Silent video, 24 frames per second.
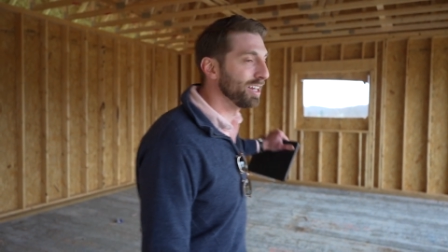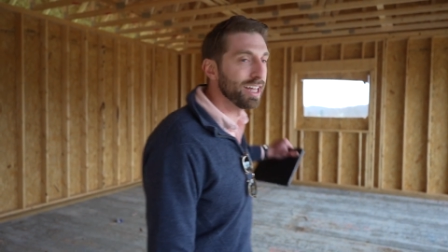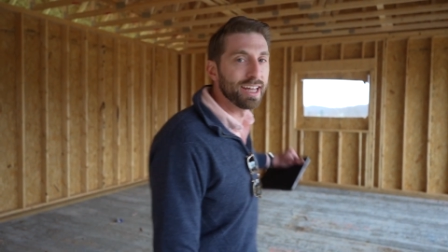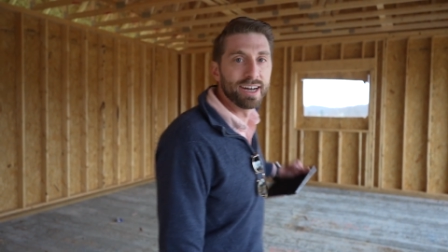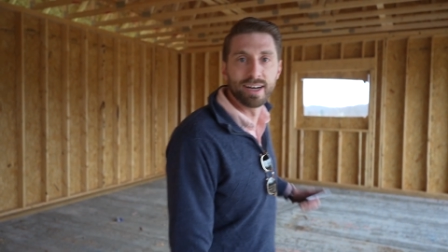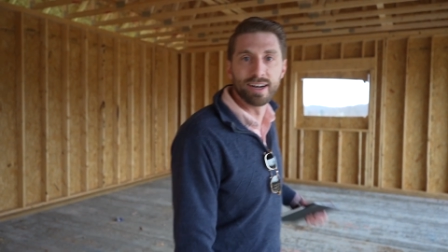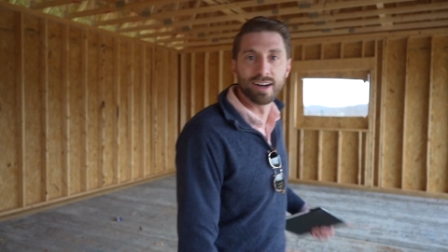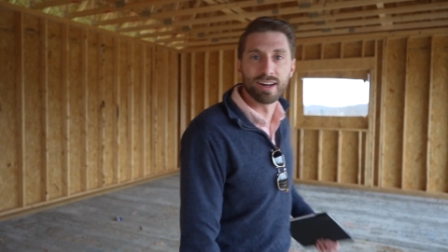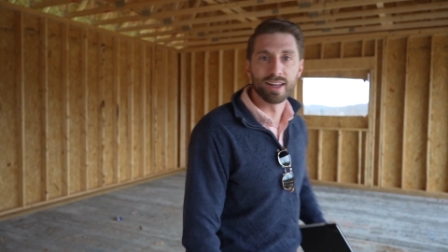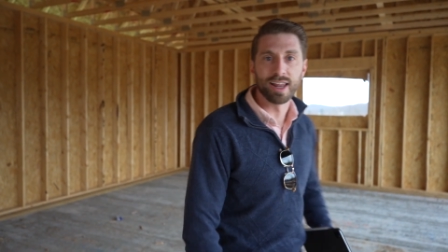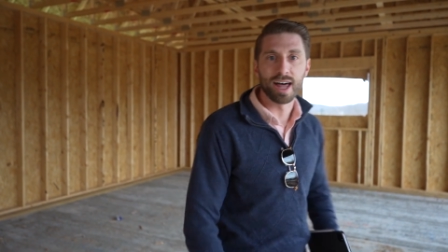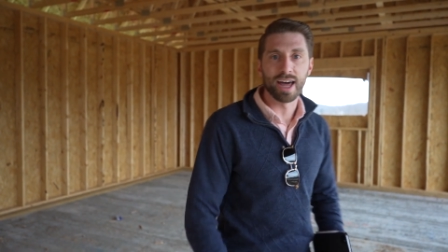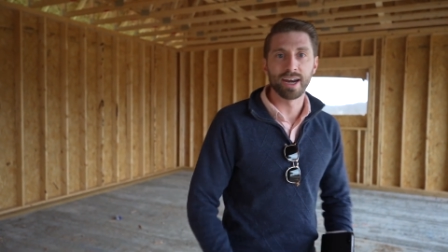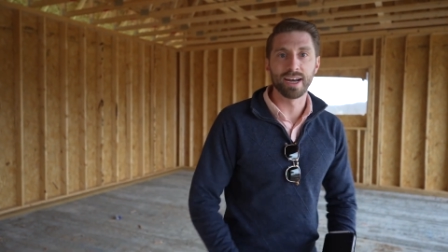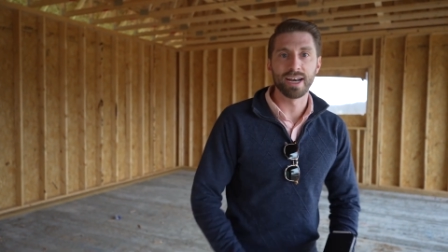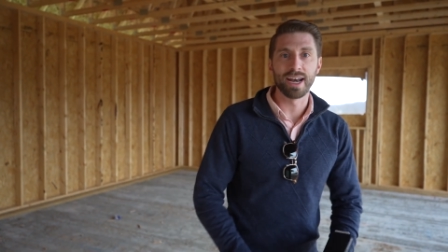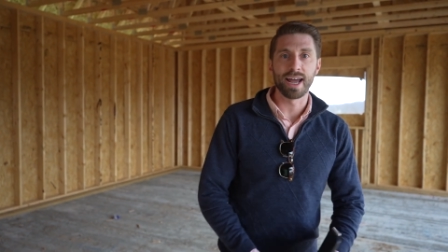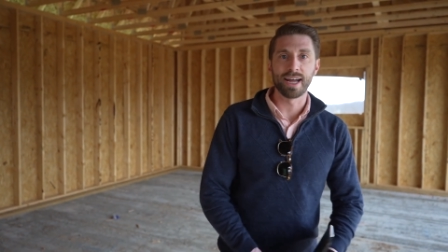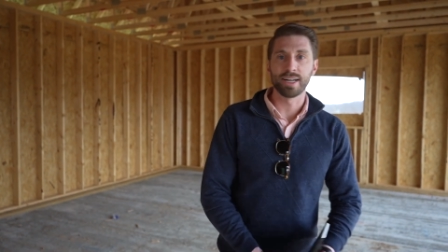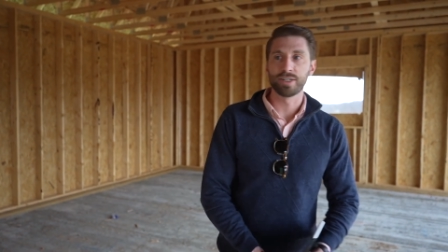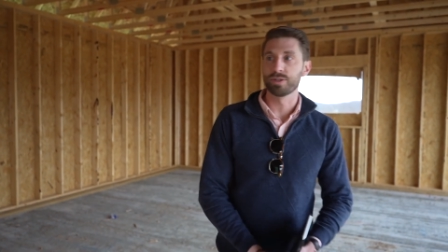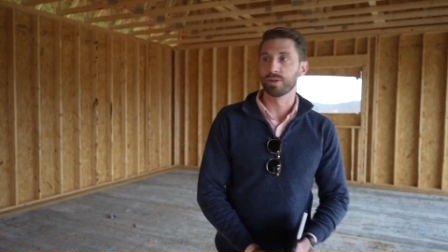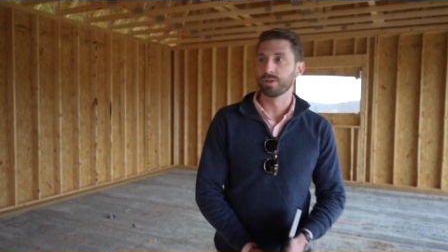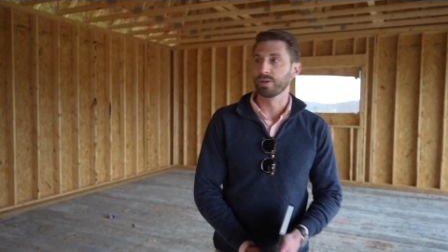let in a lot of
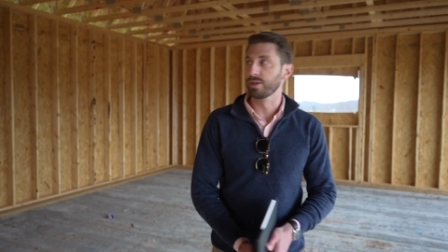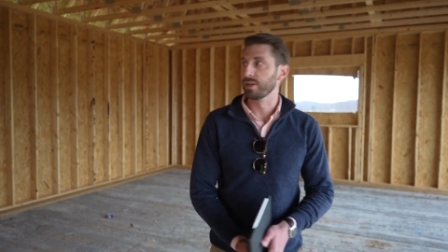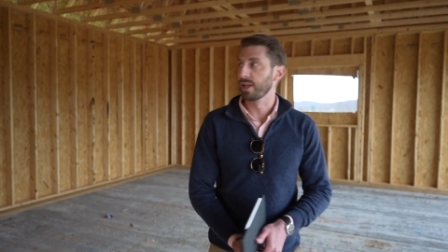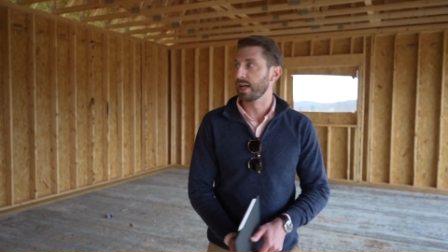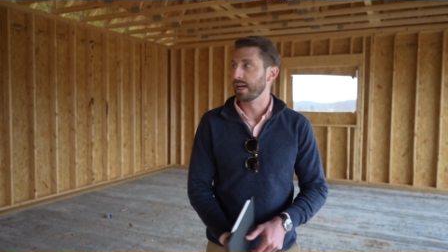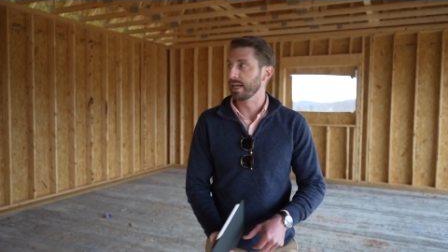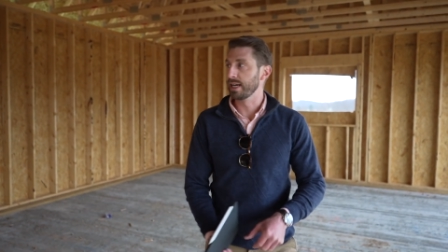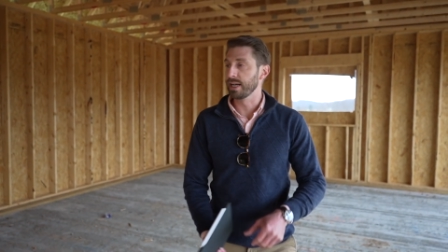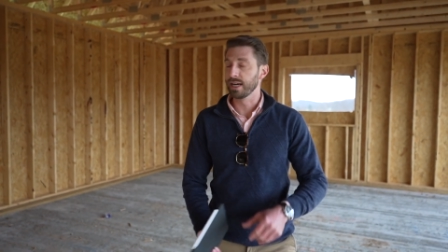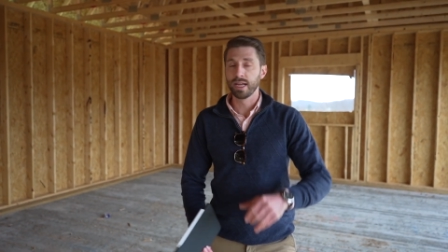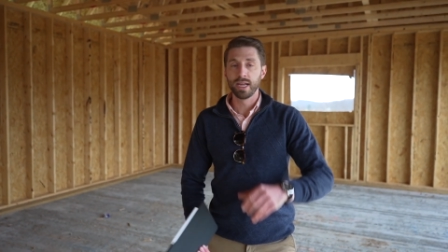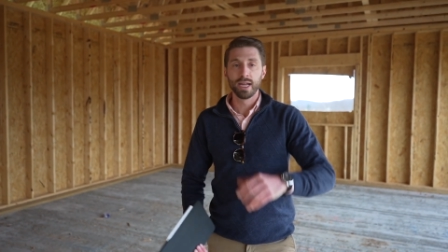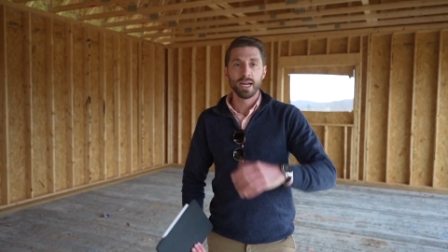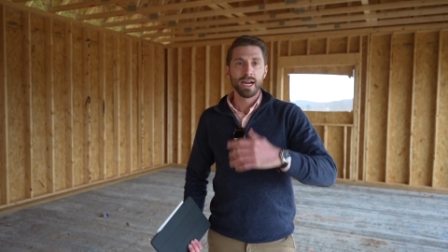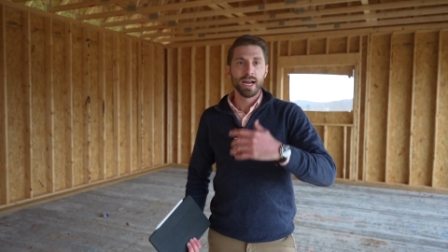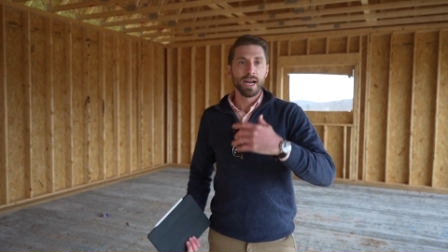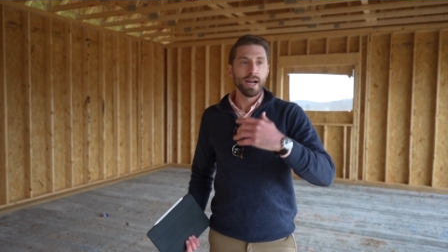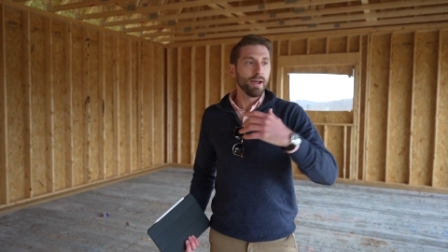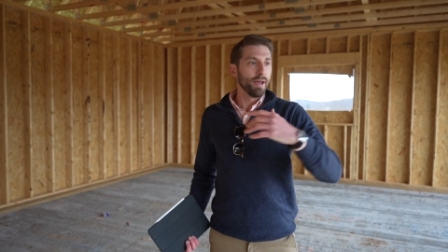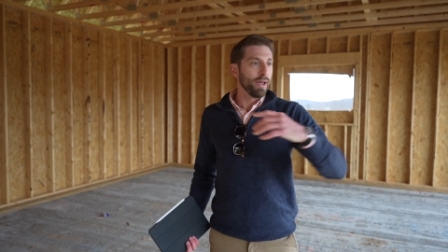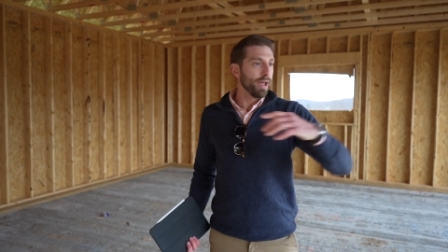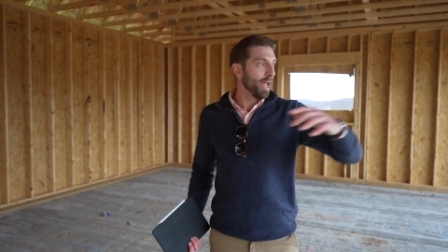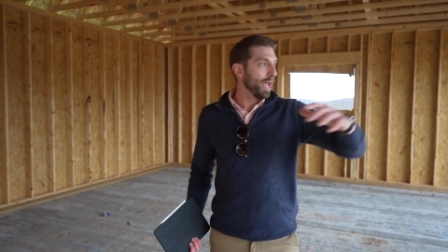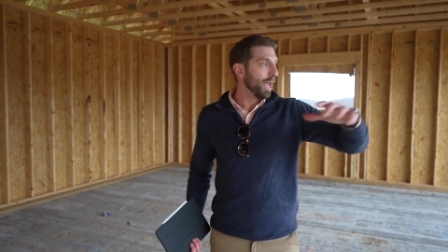natural light.
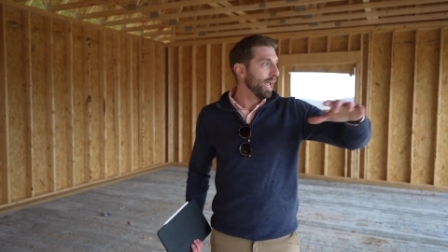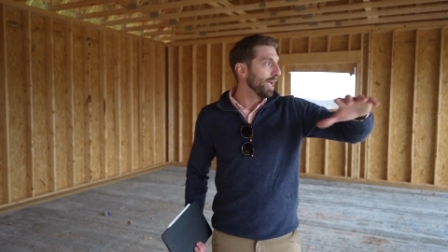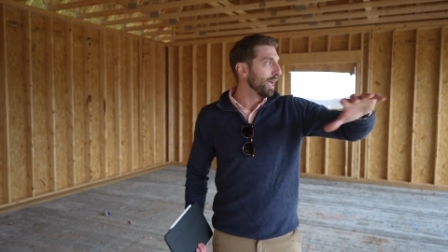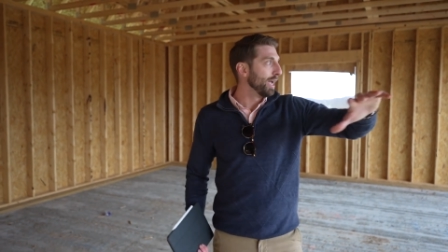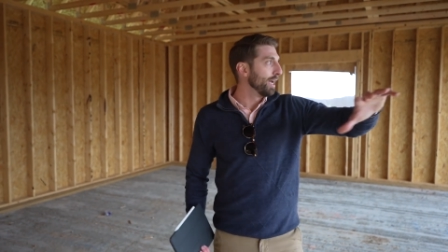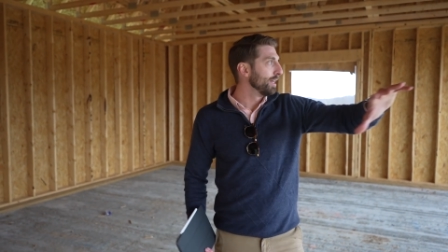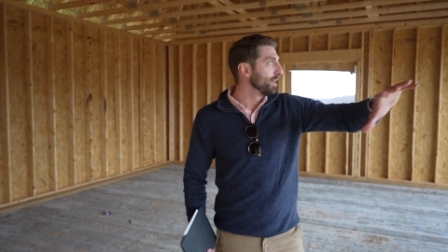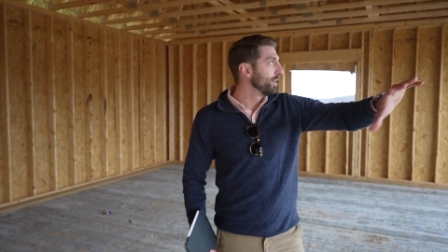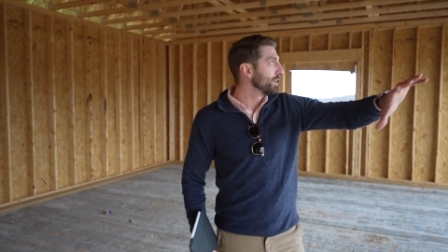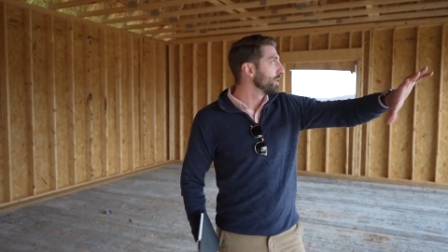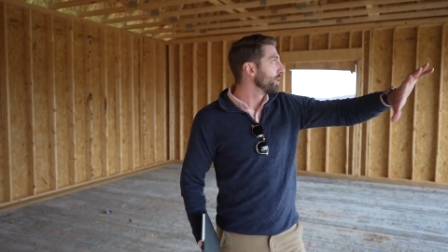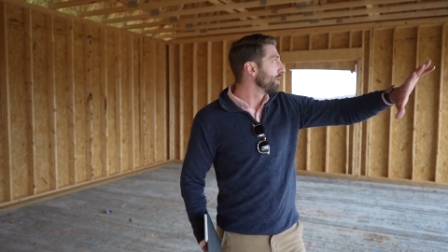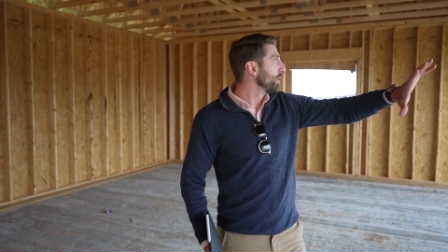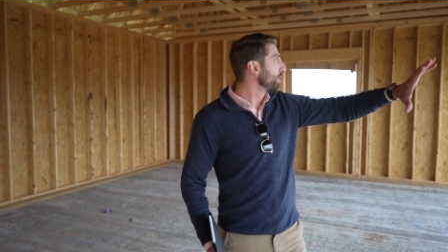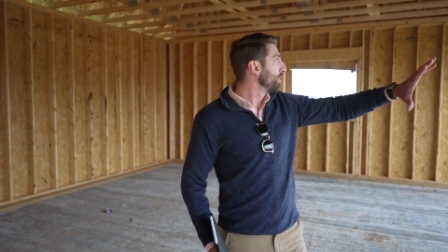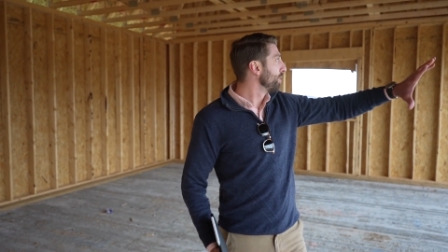And